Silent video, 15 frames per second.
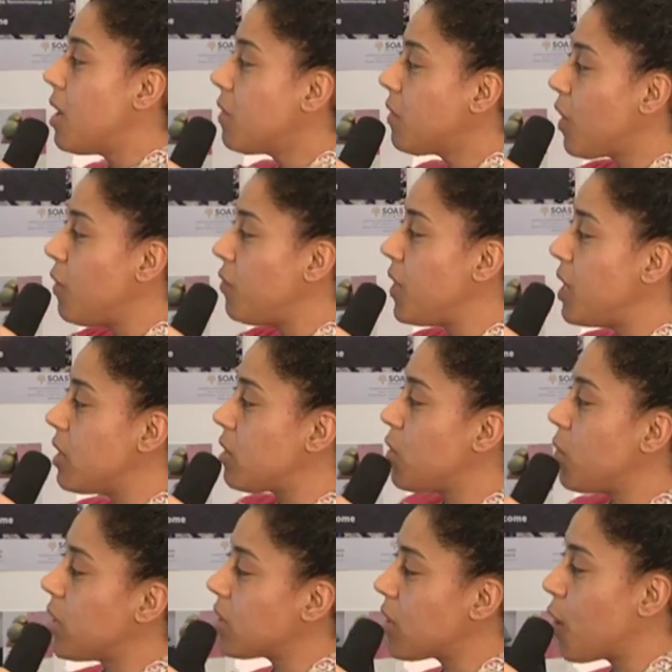So these
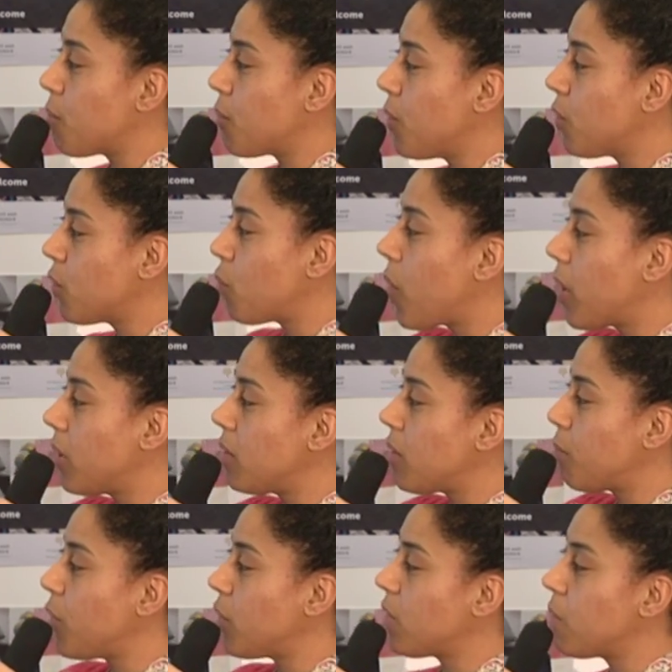two examples, one, the
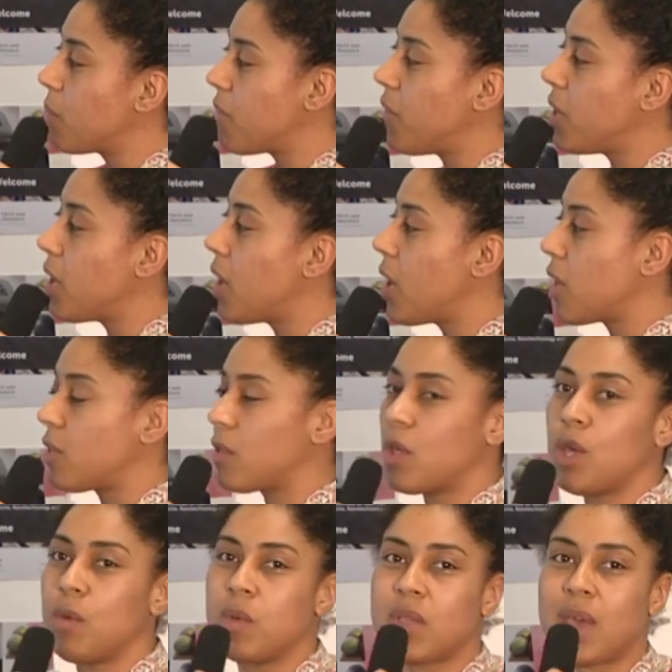bottom of a nurse
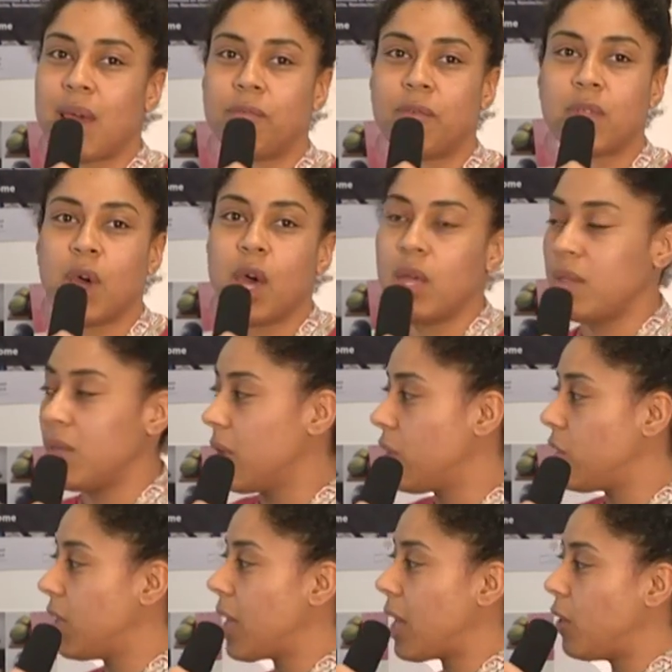who was advertising to get a